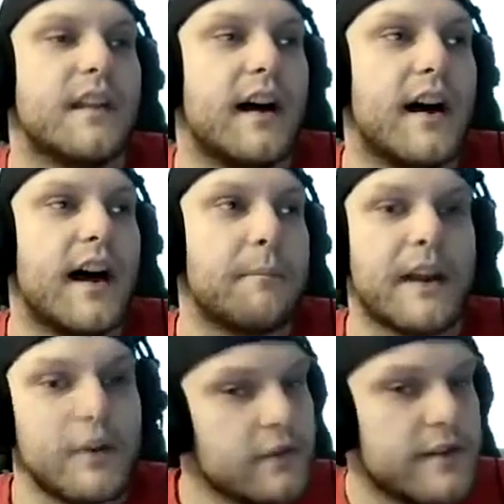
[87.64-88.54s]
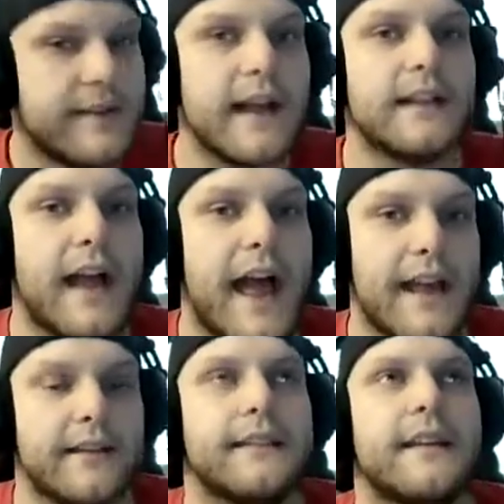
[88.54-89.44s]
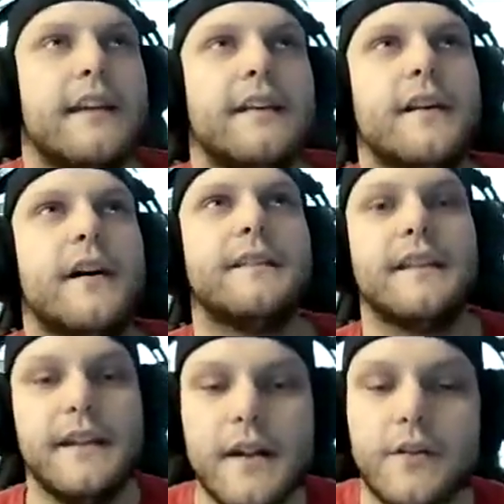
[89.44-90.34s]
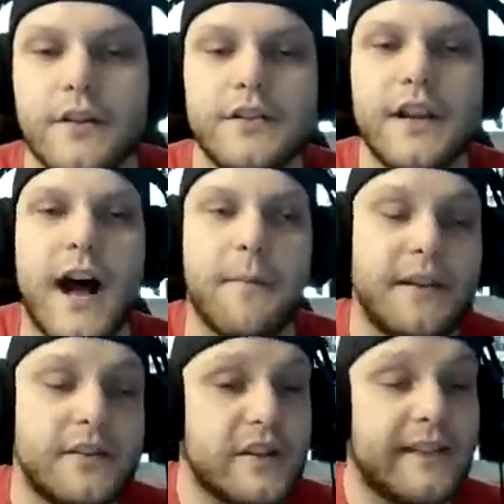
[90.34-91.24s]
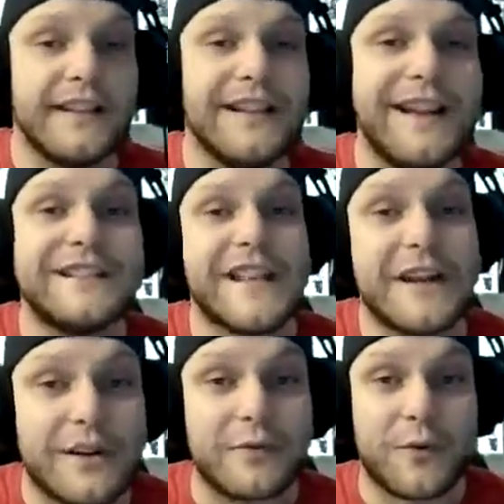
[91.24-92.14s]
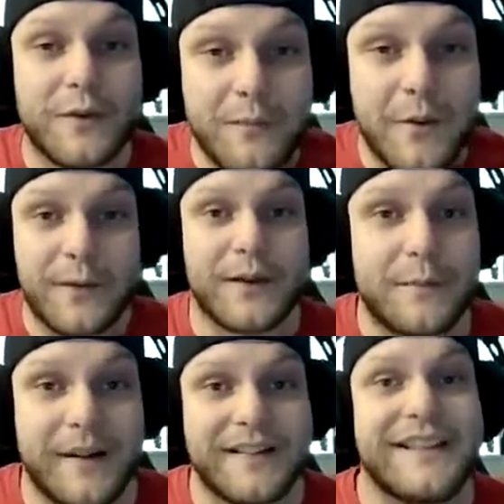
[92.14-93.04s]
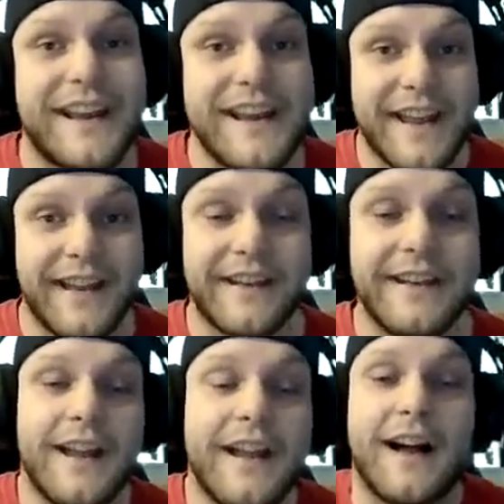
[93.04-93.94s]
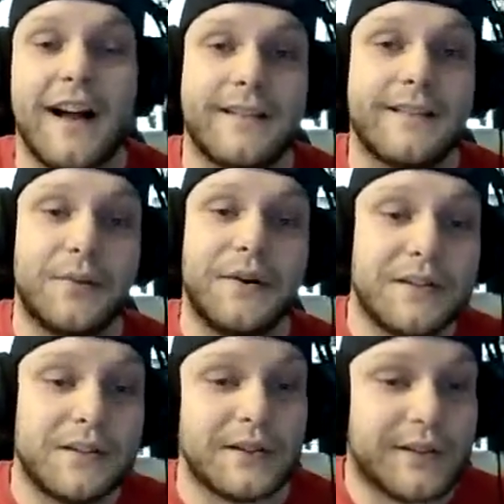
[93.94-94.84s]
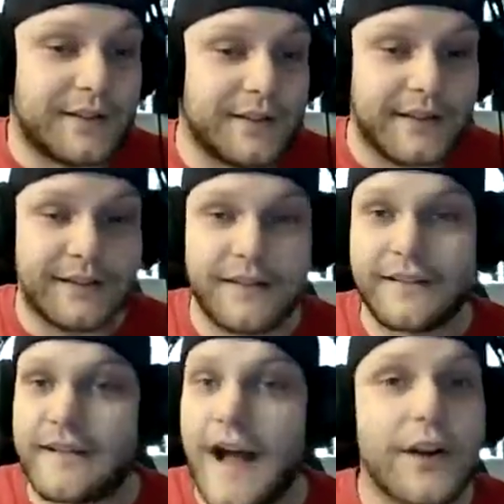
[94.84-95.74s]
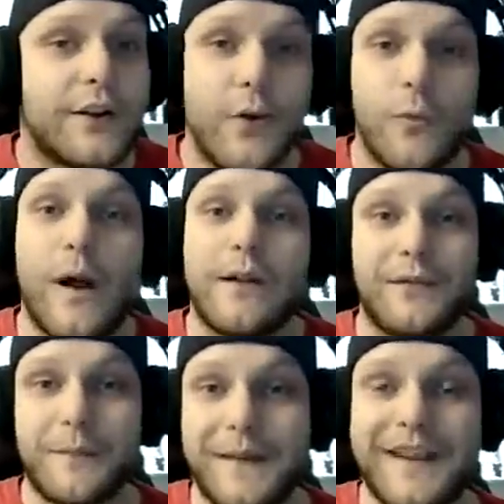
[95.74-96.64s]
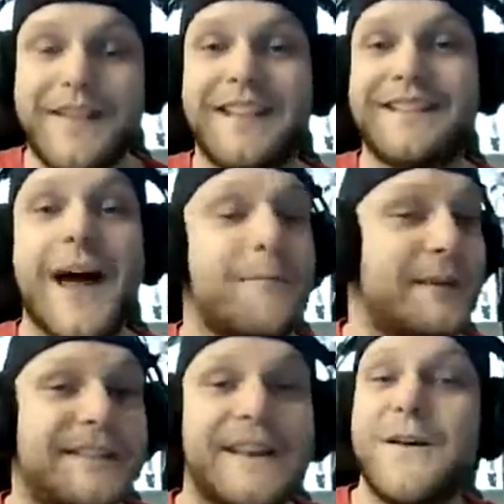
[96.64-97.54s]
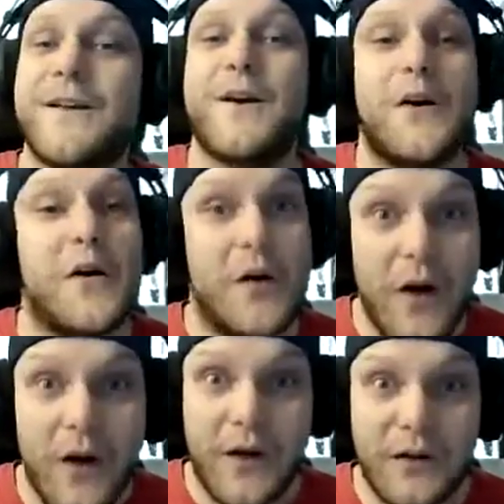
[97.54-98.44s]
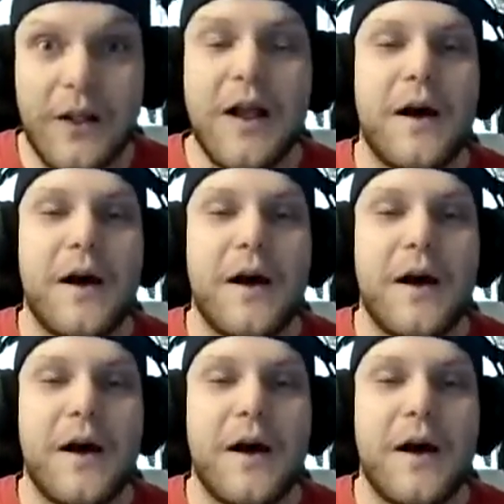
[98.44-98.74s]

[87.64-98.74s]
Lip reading: But I knew Gisela hadn't. So I was like, good job. And Gisela and Derek were my winner picks heading in. Spoiler alert, it does not go well for me in this episode at all.